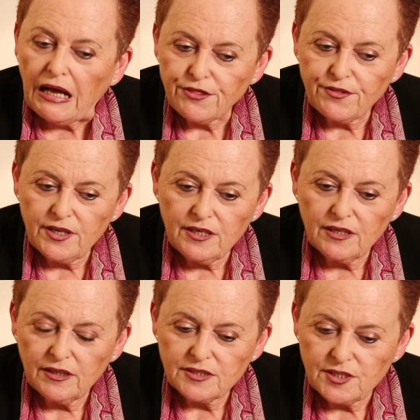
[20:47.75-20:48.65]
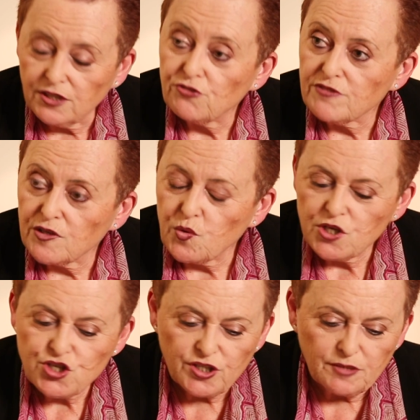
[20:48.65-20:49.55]
I think it's an interesting
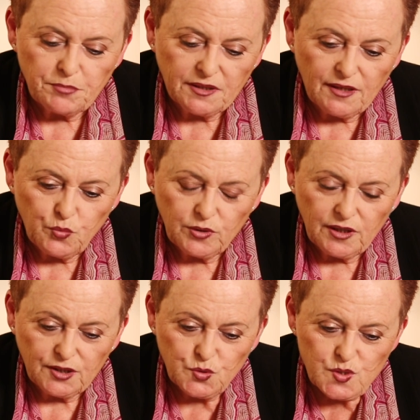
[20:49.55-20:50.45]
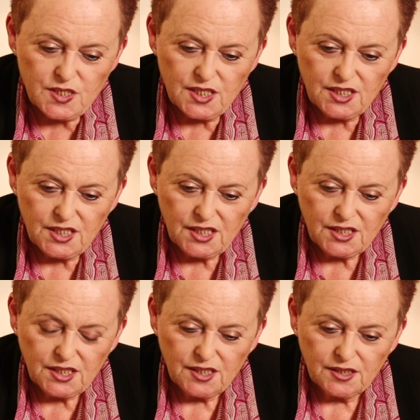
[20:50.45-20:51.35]
question, but I would like to say that
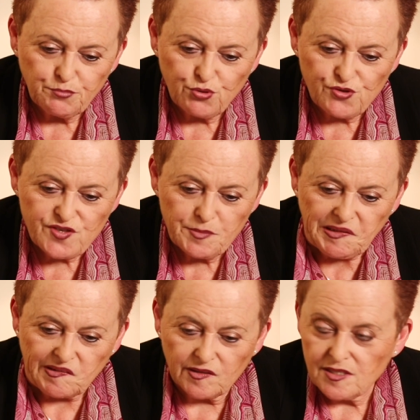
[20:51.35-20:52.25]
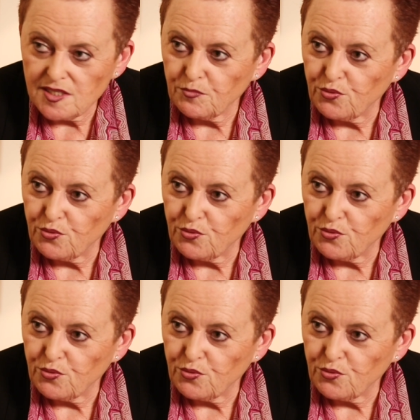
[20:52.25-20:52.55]
the proximity is the